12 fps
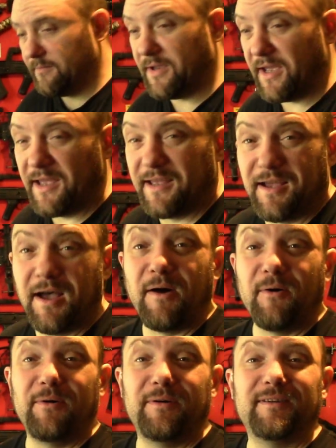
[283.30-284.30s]
yeah,
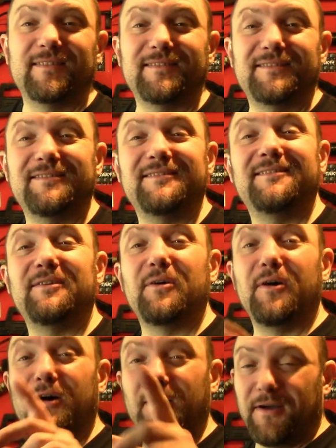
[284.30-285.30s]
oh!
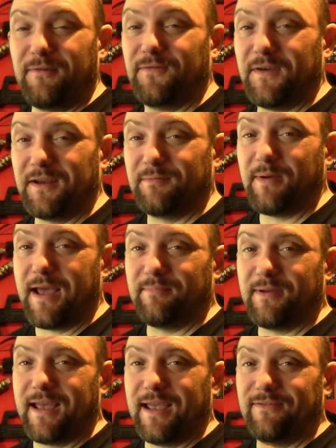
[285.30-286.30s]
I have finished bad
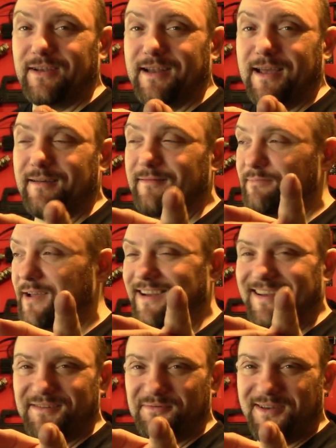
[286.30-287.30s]
behaviour now,
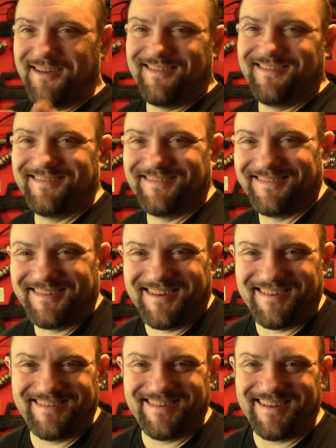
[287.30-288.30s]
Penny, as well.
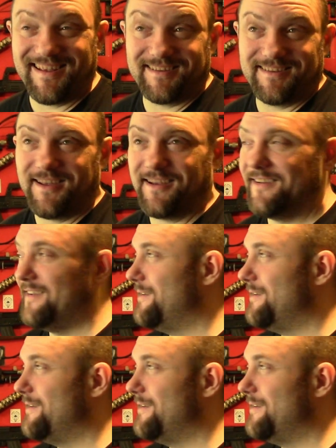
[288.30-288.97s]
So, yeah, that's done.